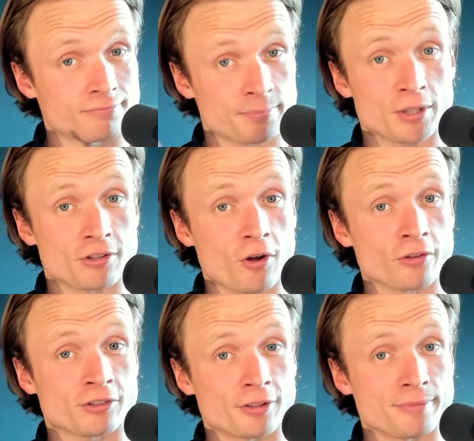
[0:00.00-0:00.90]
But as
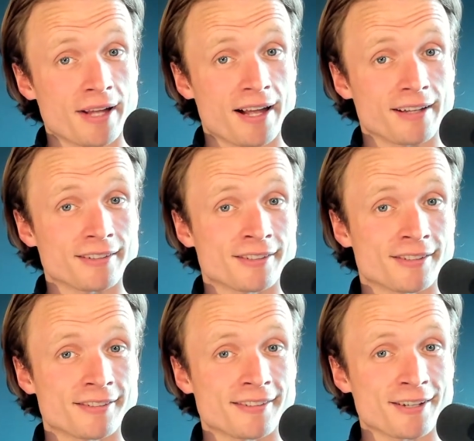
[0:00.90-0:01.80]
awesome
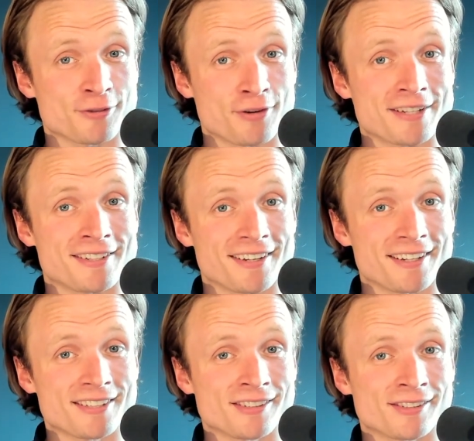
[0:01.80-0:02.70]
as creatine
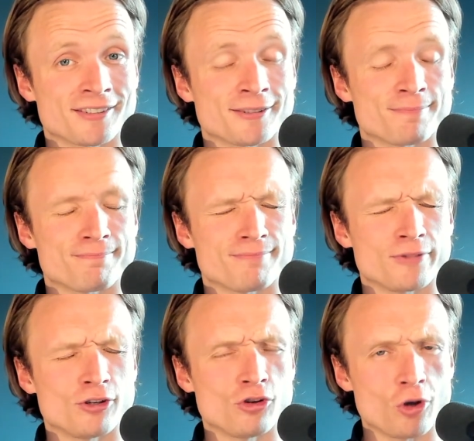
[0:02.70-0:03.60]
is,
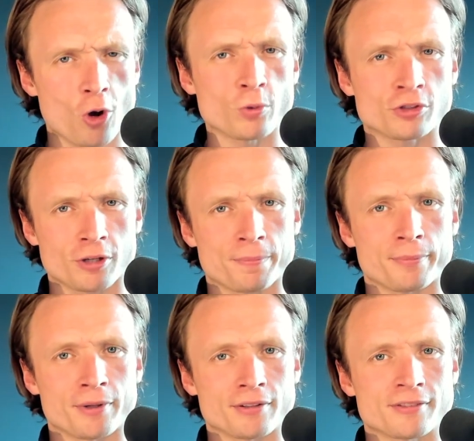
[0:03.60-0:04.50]
no
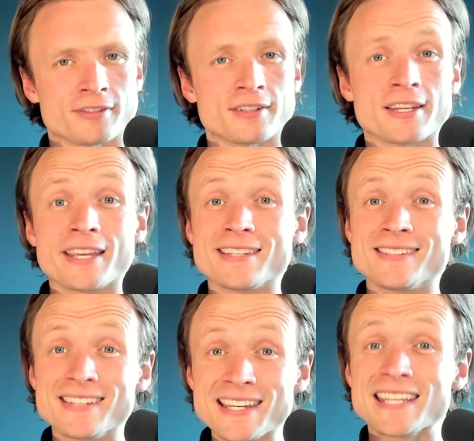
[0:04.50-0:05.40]
supplement is
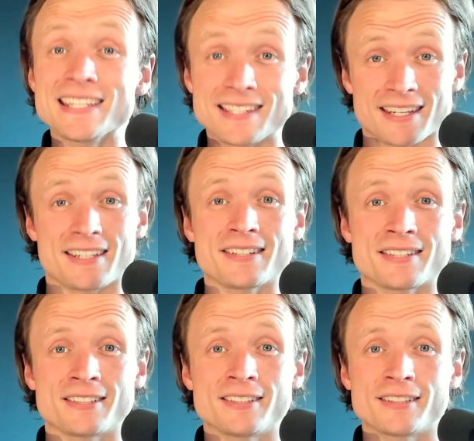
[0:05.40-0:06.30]
needed
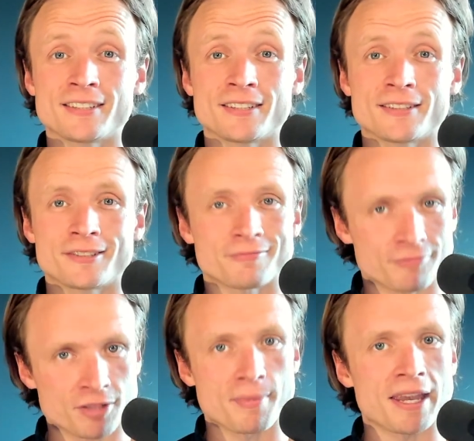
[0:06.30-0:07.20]

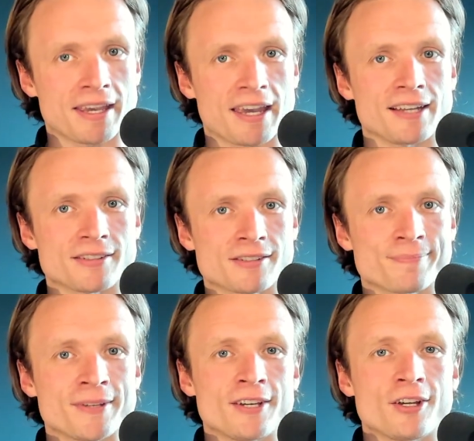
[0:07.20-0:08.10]
to make gains.
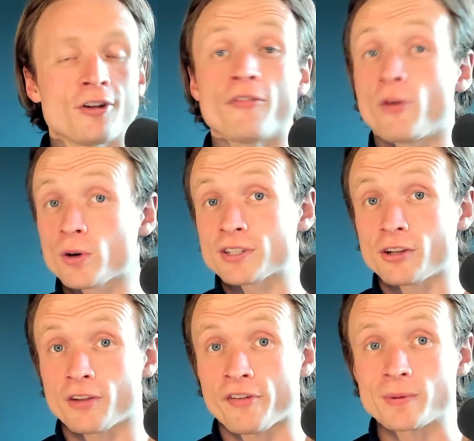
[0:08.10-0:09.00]
Focusing
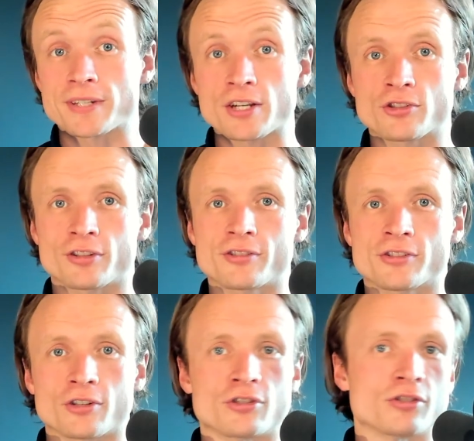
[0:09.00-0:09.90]
on the foundations
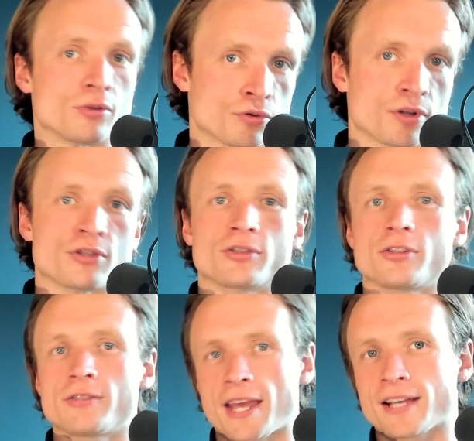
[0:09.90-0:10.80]
such as
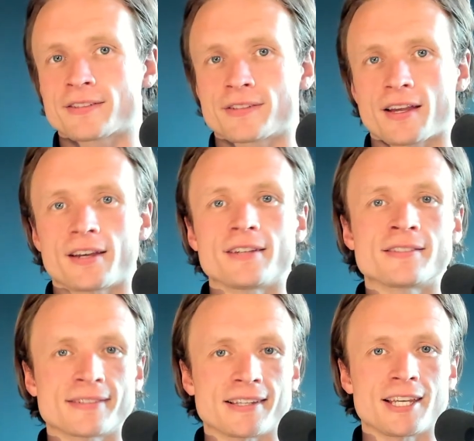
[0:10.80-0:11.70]
nutrition, exercise,
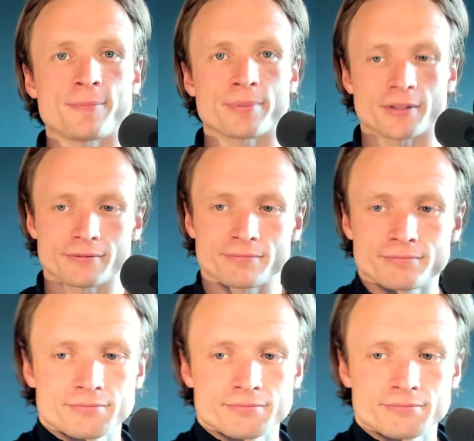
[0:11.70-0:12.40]
sleep, and